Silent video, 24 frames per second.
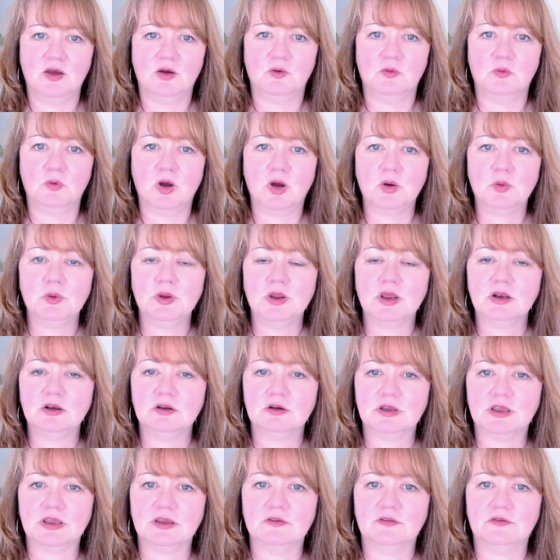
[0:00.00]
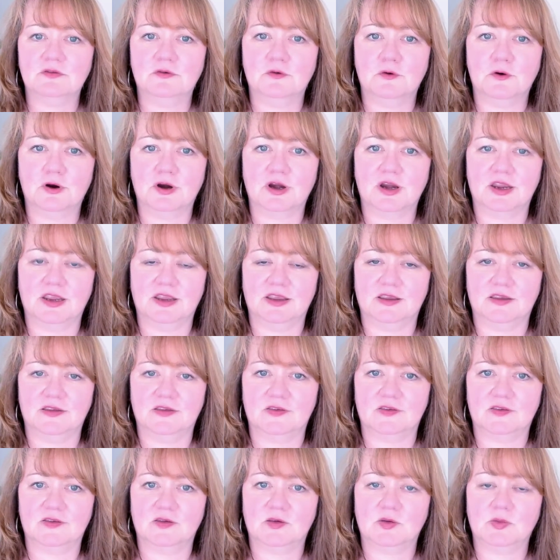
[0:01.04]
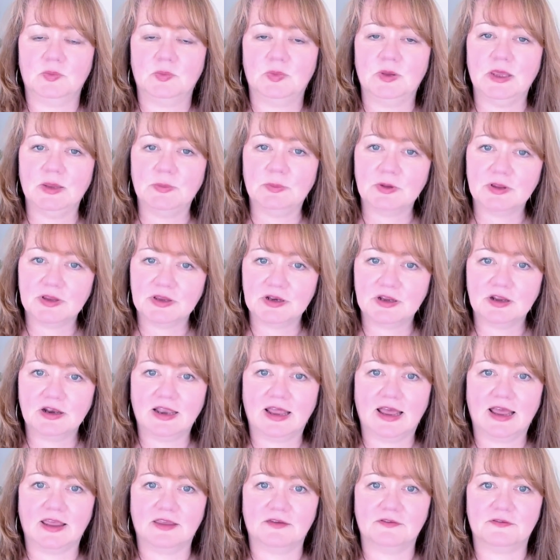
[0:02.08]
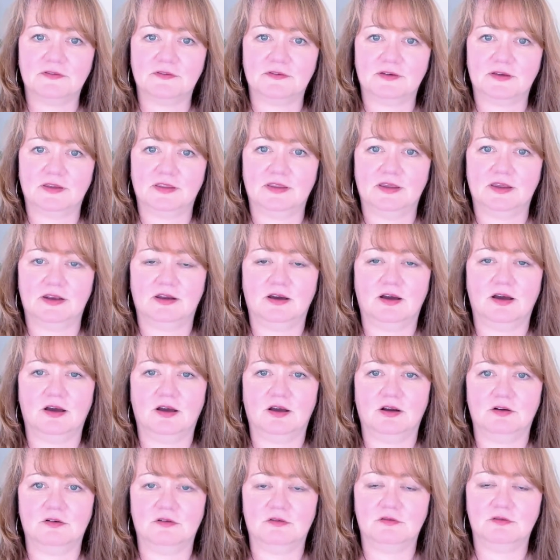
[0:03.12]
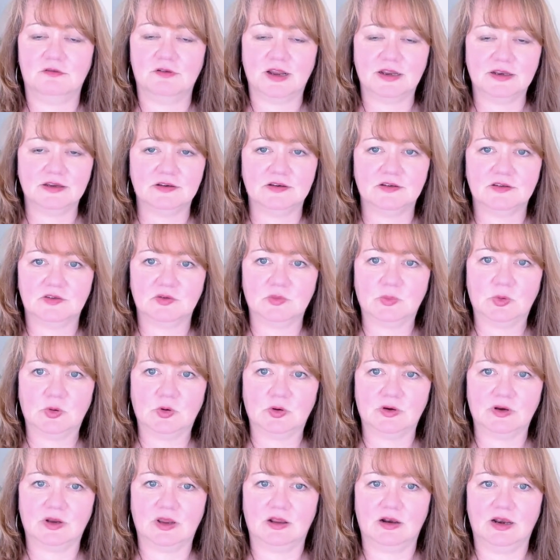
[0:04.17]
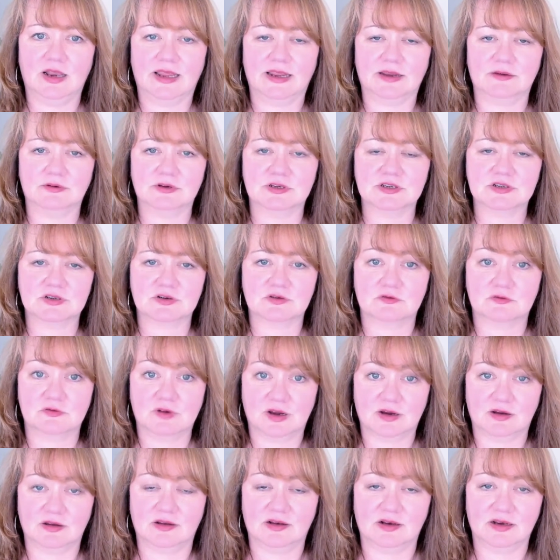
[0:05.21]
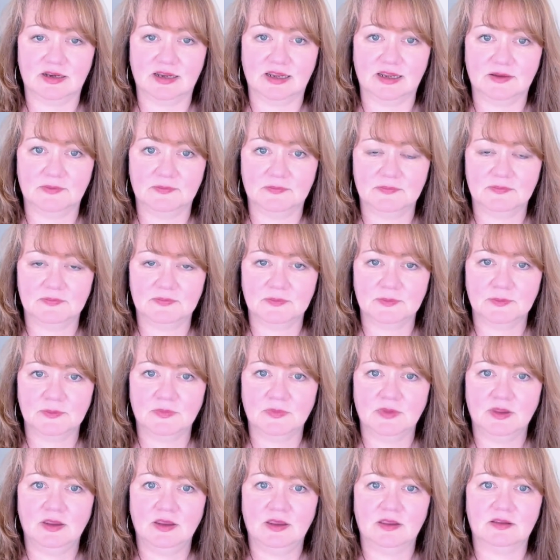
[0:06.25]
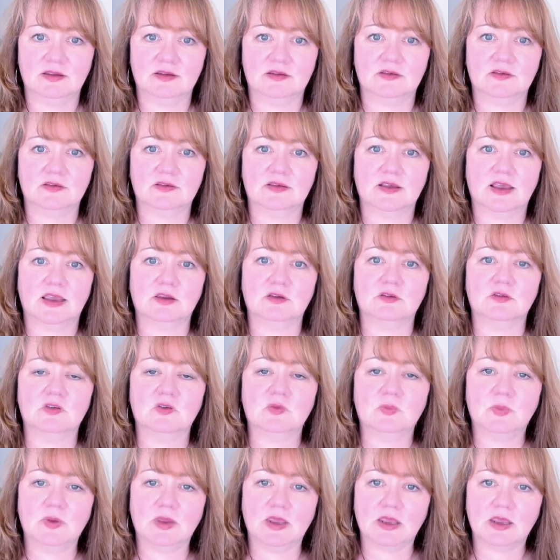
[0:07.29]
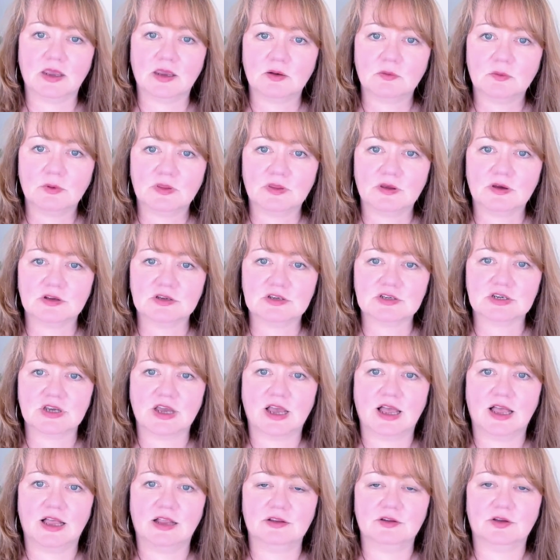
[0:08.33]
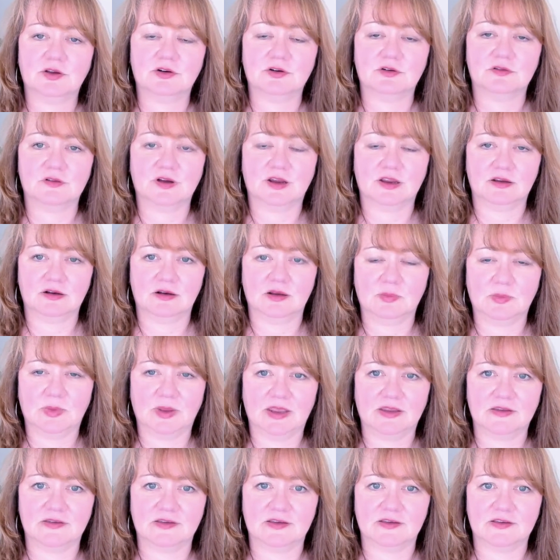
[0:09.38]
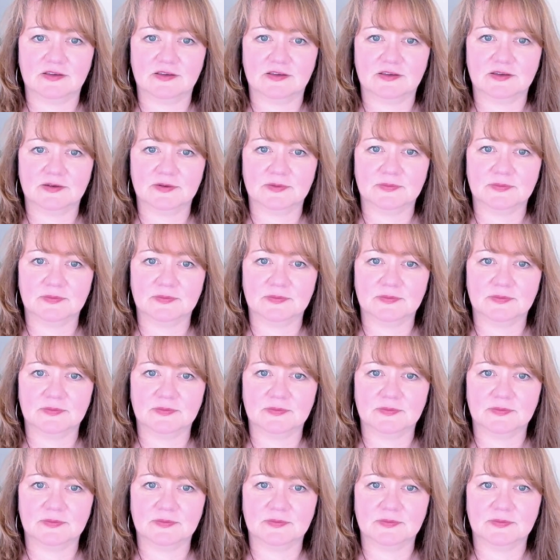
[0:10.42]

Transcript: What we are looking for is people in our life that are ready to support our language regularly. That's to say, who speak it with our child on a regular basis.